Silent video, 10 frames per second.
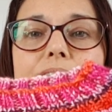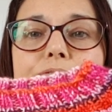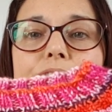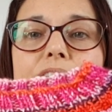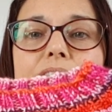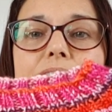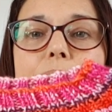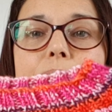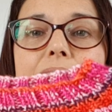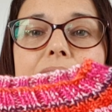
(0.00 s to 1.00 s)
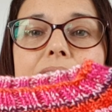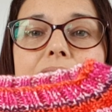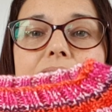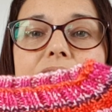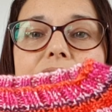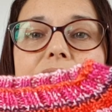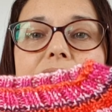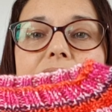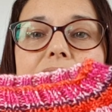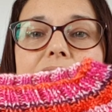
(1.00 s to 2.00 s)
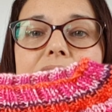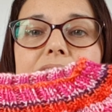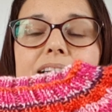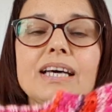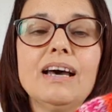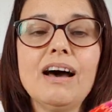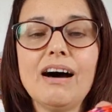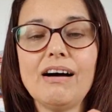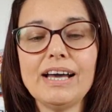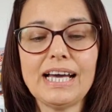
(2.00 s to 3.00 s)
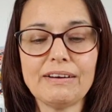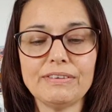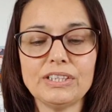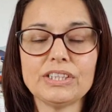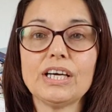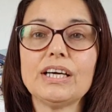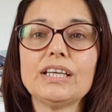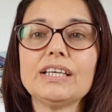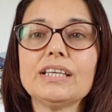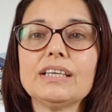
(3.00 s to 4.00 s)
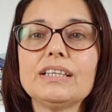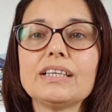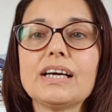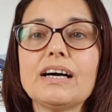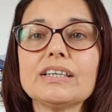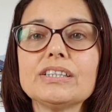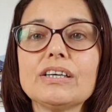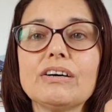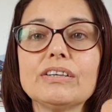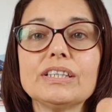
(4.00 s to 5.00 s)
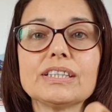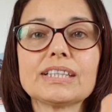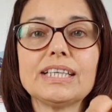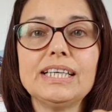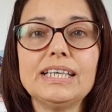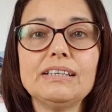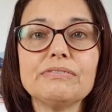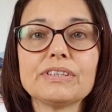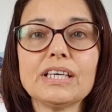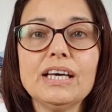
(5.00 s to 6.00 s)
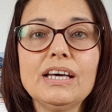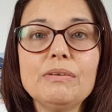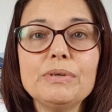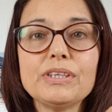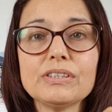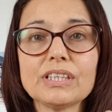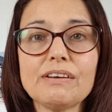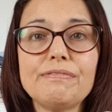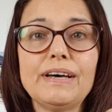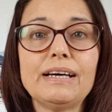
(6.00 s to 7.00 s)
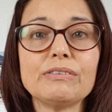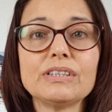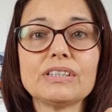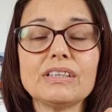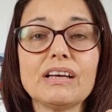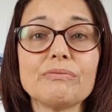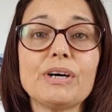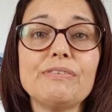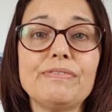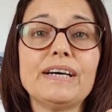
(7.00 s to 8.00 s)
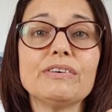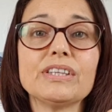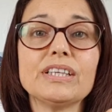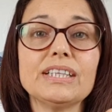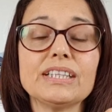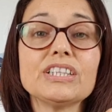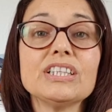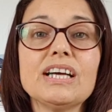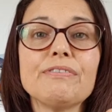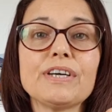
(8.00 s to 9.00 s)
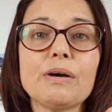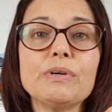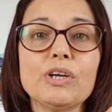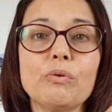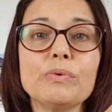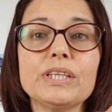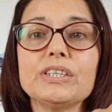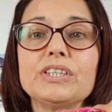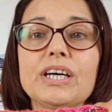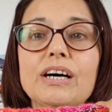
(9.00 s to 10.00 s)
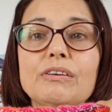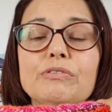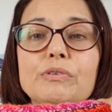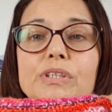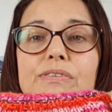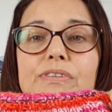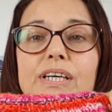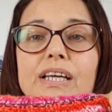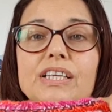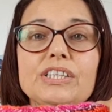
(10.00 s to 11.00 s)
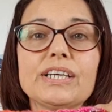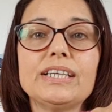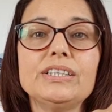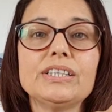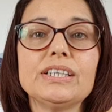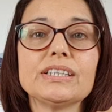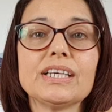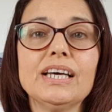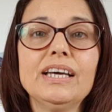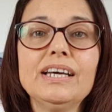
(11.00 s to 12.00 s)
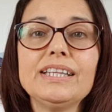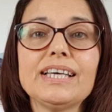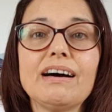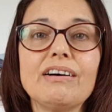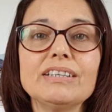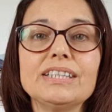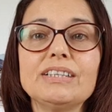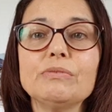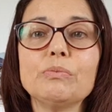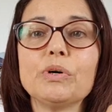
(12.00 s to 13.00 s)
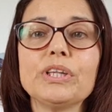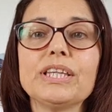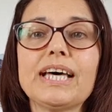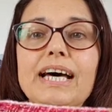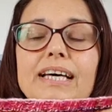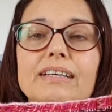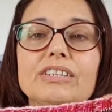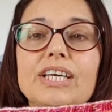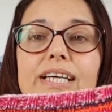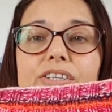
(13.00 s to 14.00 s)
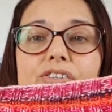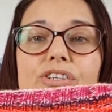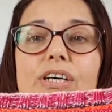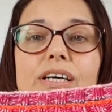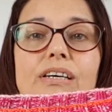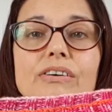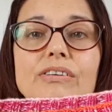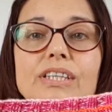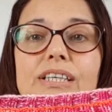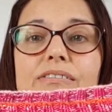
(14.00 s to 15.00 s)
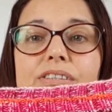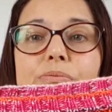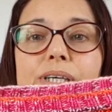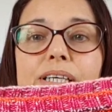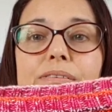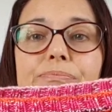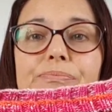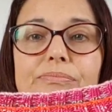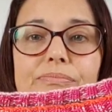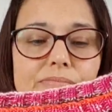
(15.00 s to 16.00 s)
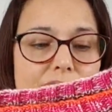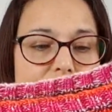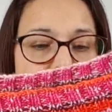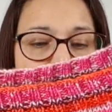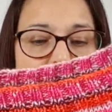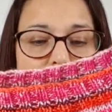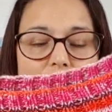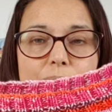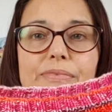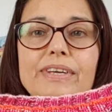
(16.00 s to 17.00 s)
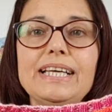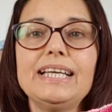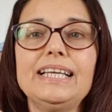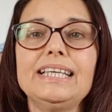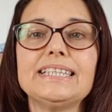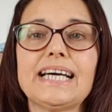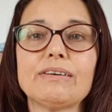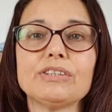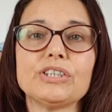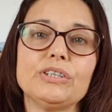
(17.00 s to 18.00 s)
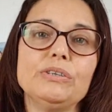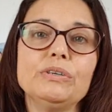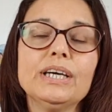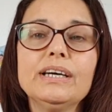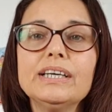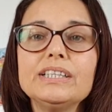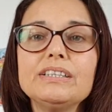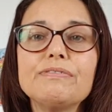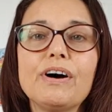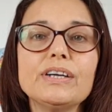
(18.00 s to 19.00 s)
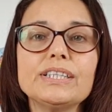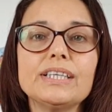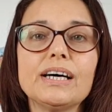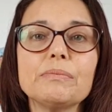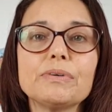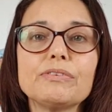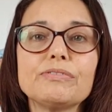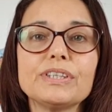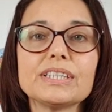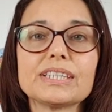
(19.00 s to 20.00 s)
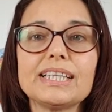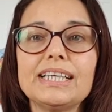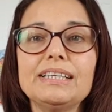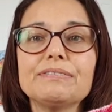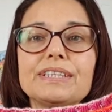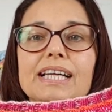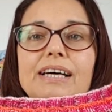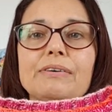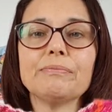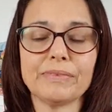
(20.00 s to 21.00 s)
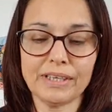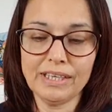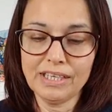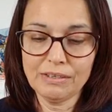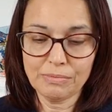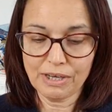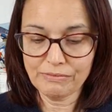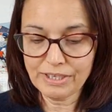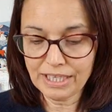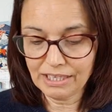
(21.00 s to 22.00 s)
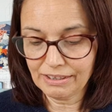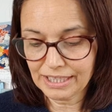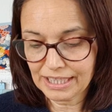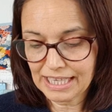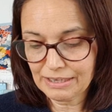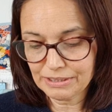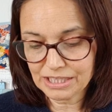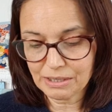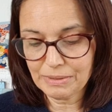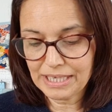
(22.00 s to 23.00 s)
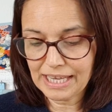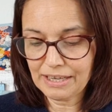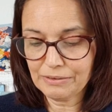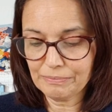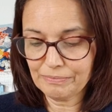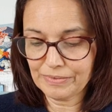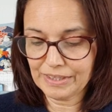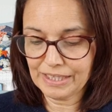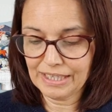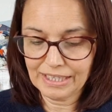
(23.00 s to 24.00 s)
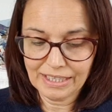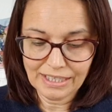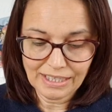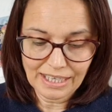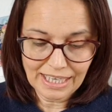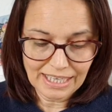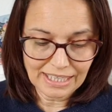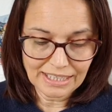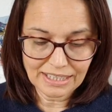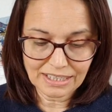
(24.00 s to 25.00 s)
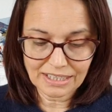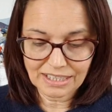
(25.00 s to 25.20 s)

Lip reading: front, knit back increases. I haven't done the garter on the sleeves because I felt that there's enough going on with this yarn for all different colour changes that I didn't want that texture on there as well. So I'm nearly down to dividing up for the sleeves now, but I'm really liking how it's coming out. And